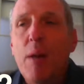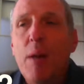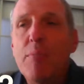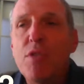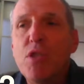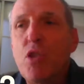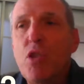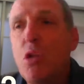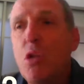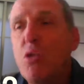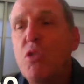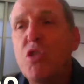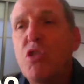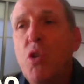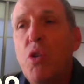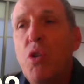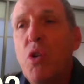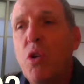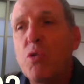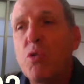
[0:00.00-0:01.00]
So the
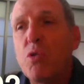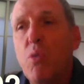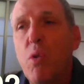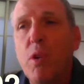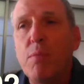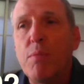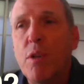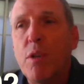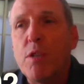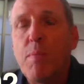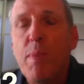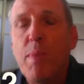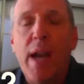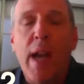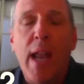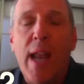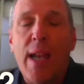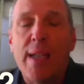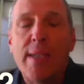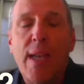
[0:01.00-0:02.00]
studios weren't
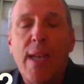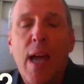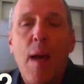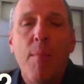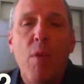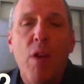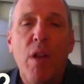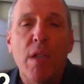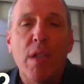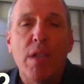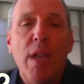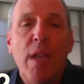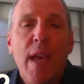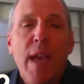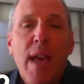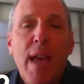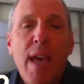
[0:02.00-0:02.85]
spending a lot of time with us.